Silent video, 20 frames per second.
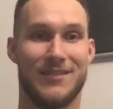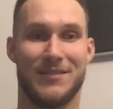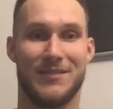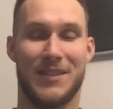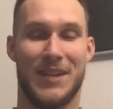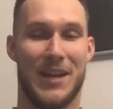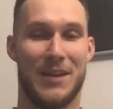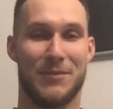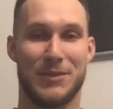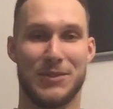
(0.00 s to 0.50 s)

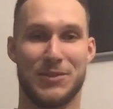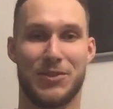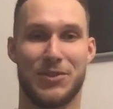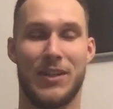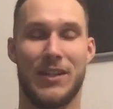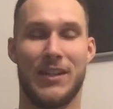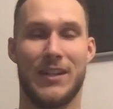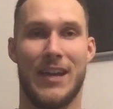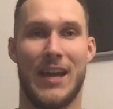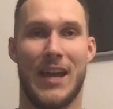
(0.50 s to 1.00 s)
I was
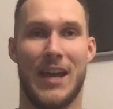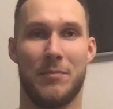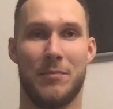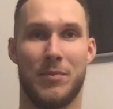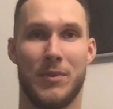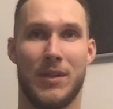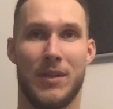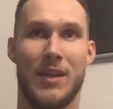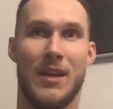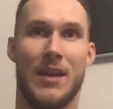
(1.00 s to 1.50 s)
really
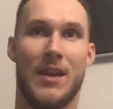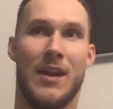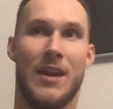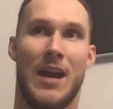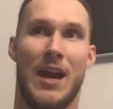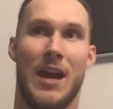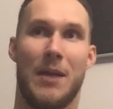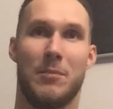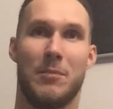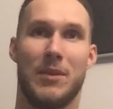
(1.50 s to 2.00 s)
happy.
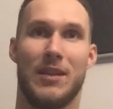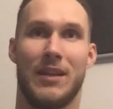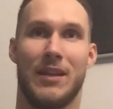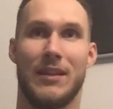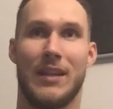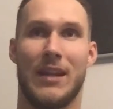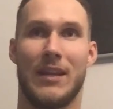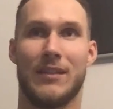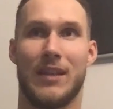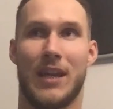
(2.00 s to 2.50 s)
I mean, at
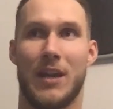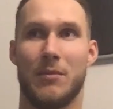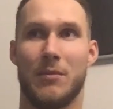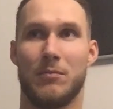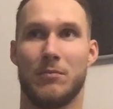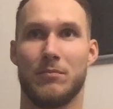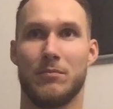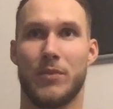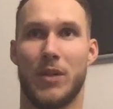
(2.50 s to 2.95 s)
that time,